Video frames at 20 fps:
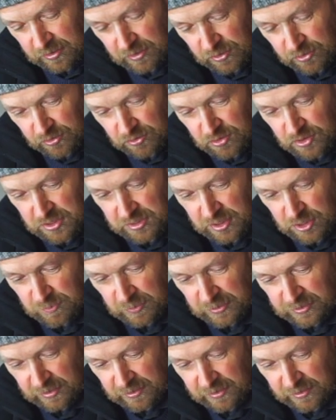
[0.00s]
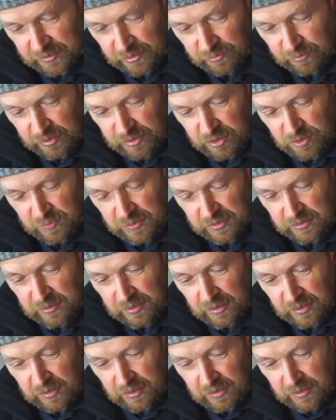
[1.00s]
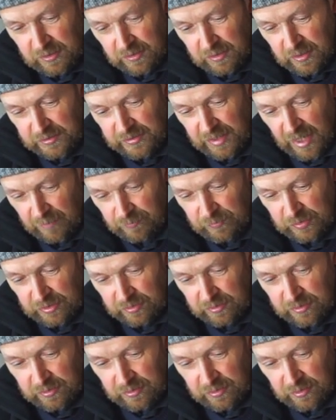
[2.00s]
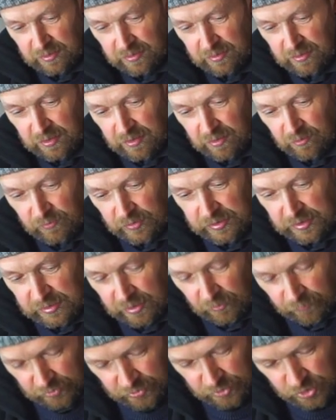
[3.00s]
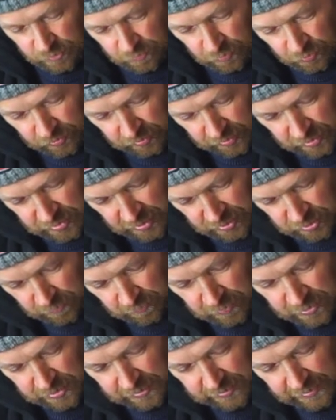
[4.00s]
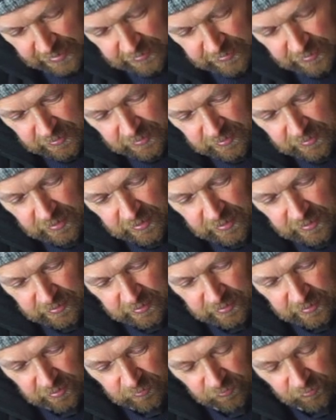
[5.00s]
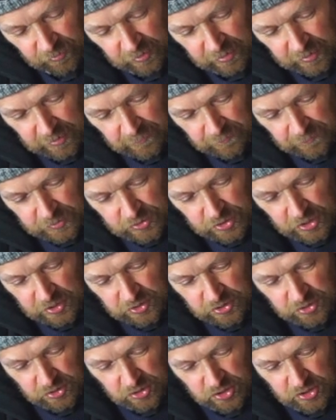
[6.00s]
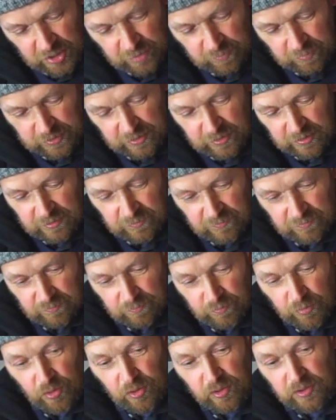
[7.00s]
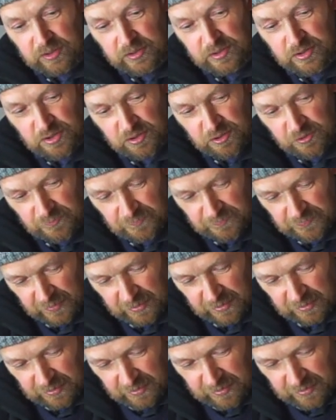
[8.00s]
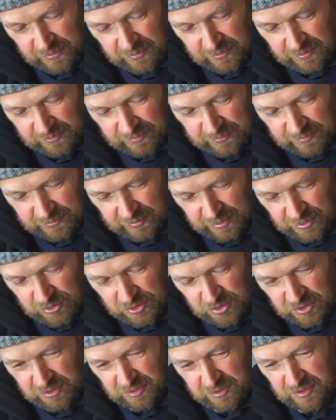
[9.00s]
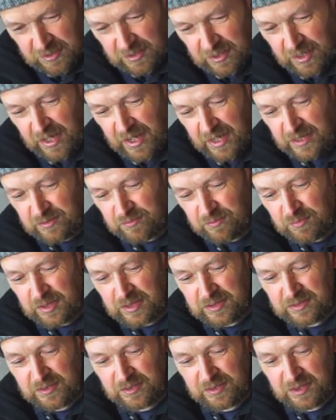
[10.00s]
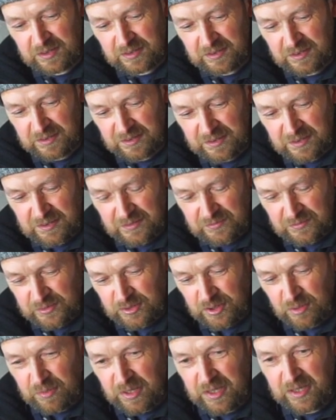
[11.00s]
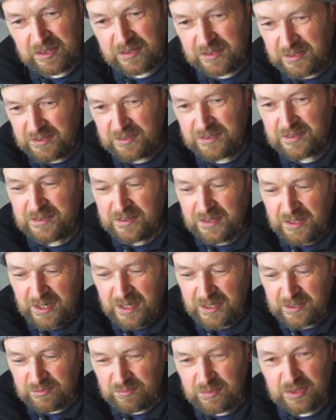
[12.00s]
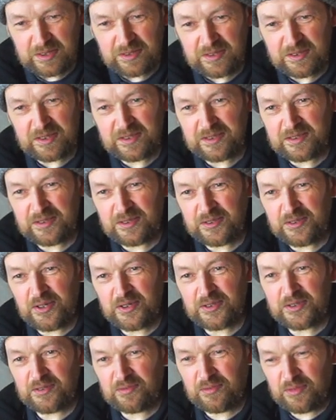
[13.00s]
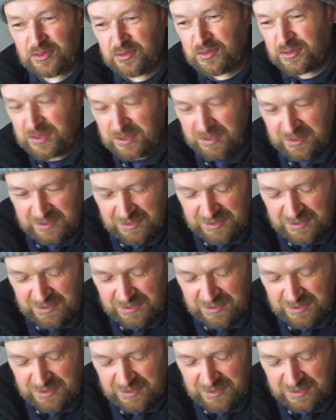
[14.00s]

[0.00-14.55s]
And you can see this particular one has been adapted to fit a different spoon because that's a piece of leather in there that they've changed the shape of the bowl. So that's a, a handmade thing to make a handmade thing in order for you to